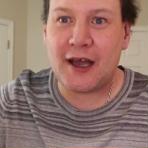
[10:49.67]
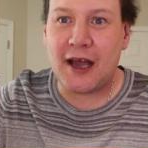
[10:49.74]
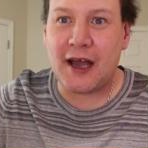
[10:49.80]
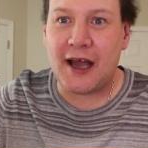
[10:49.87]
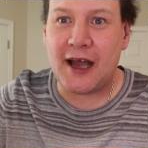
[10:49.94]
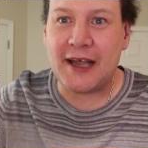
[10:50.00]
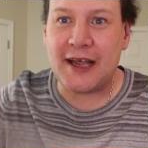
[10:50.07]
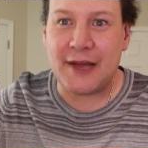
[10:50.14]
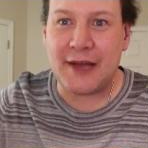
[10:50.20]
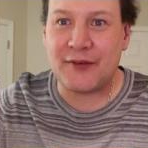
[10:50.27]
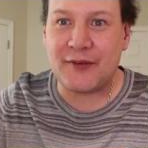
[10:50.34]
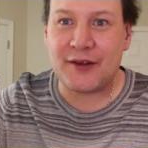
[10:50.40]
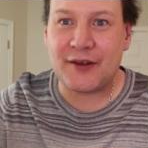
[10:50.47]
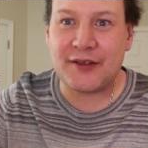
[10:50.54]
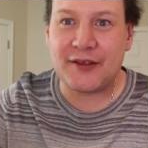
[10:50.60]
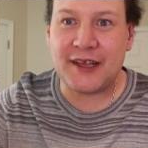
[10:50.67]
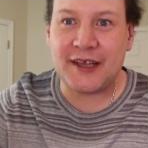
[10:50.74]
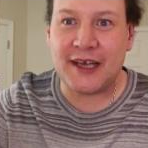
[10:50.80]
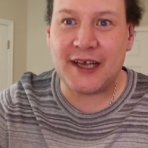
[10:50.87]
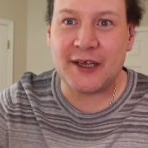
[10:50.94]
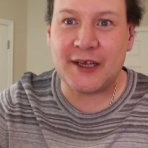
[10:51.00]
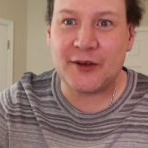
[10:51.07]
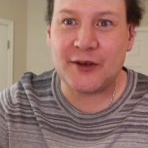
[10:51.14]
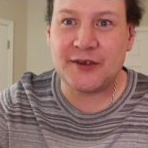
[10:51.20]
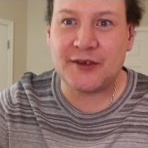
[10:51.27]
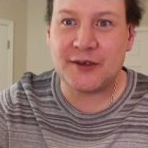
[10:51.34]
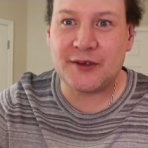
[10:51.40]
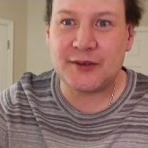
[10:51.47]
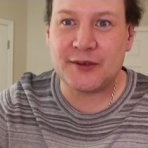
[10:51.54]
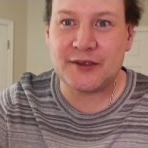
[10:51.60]
I have a thing I go
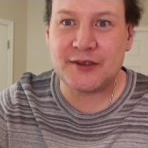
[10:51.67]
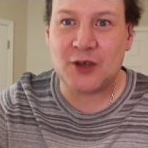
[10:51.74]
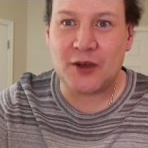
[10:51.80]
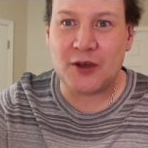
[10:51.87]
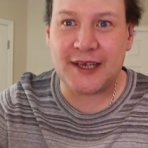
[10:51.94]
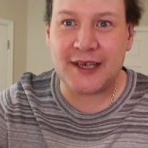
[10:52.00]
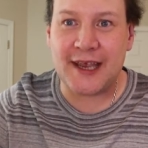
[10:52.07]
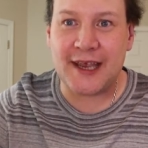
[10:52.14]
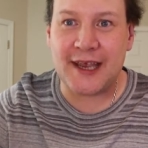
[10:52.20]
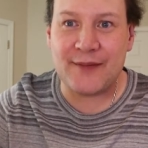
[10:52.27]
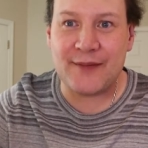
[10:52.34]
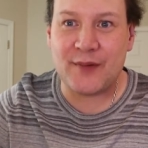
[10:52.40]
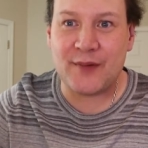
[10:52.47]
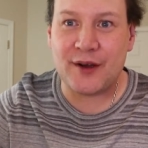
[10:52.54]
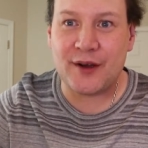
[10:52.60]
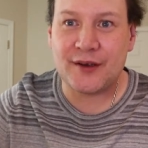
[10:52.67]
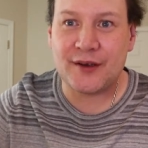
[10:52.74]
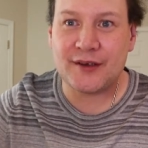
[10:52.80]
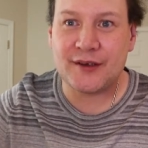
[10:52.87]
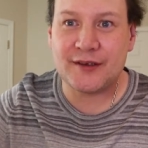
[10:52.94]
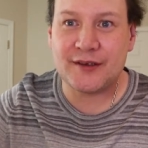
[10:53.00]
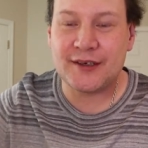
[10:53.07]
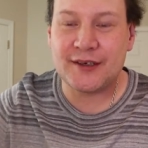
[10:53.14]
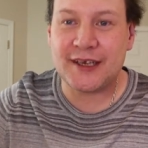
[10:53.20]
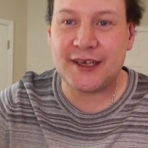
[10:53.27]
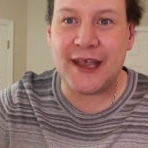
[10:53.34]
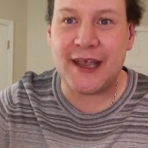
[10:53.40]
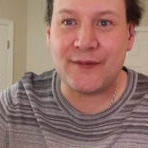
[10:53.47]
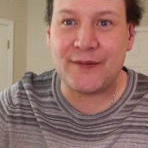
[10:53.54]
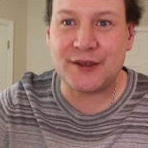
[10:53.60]
to. It's called Canva,
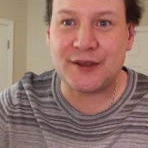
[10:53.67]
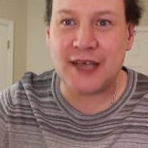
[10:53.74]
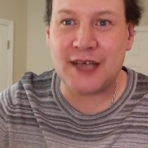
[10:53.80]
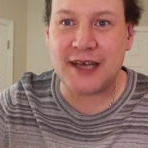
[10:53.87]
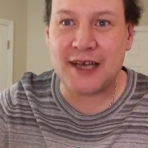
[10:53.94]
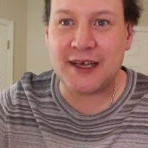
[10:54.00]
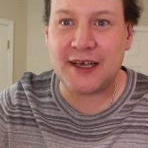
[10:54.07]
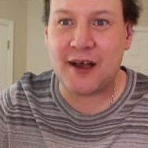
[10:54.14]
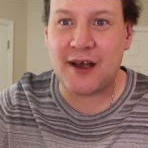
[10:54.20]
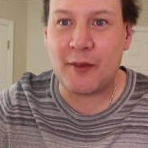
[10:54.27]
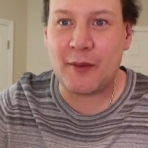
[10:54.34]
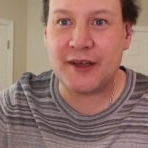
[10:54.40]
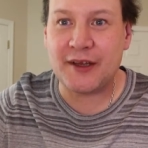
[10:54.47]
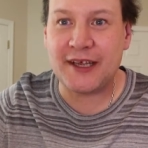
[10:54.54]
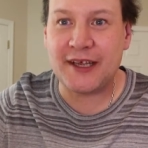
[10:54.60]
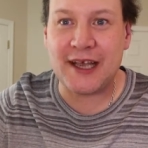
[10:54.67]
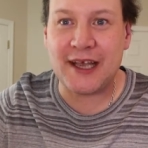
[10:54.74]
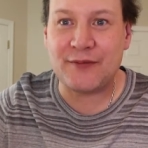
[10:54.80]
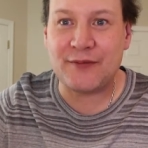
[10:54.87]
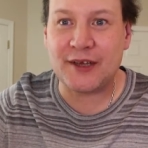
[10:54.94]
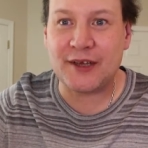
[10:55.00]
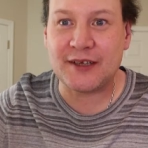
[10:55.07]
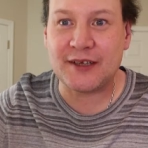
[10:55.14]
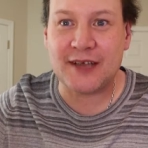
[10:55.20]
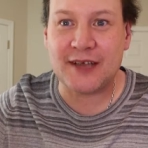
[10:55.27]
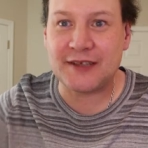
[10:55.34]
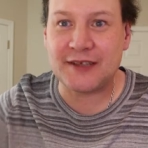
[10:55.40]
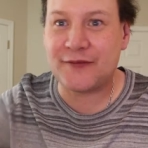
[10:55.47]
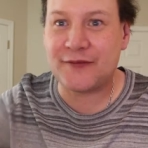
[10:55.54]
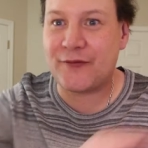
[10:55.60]
Canva.com, and they have like
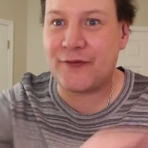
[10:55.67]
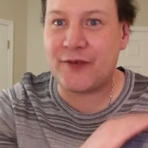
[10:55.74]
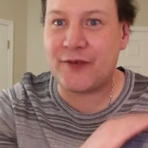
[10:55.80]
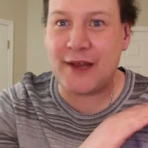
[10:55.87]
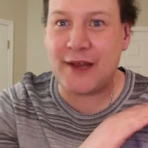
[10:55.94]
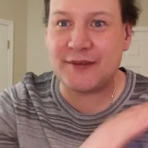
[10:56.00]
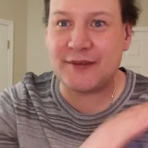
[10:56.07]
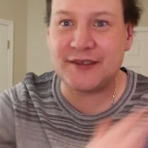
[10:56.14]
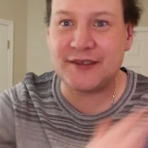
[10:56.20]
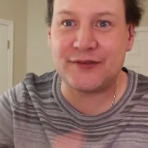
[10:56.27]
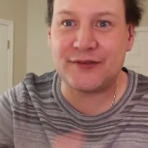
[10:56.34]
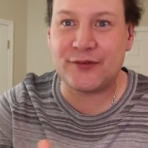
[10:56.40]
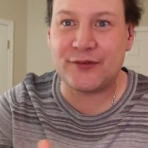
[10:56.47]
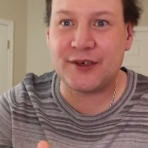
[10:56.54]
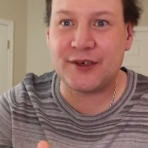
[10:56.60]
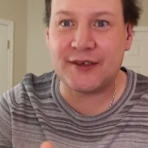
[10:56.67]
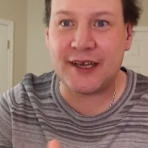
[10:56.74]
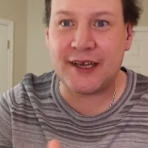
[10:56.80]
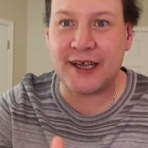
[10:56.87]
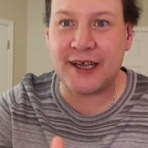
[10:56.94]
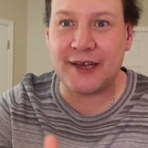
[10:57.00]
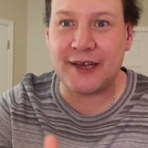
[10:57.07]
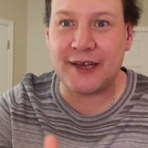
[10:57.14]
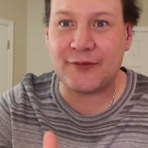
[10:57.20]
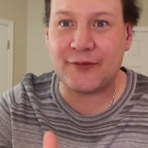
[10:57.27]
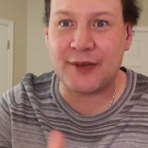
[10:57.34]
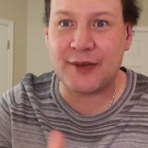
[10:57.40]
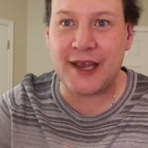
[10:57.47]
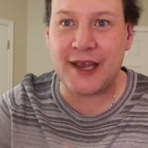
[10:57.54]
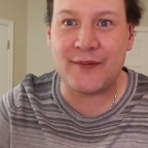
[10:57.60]
lots of everything's free that I get from
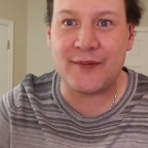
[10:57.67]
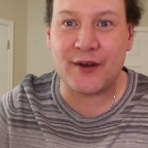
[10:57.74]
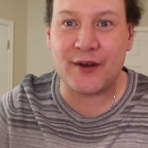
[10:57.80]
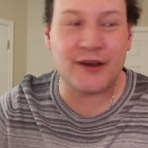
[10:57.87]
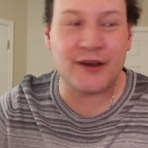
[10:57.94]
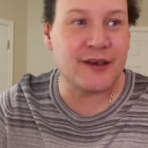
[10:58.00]
Canva.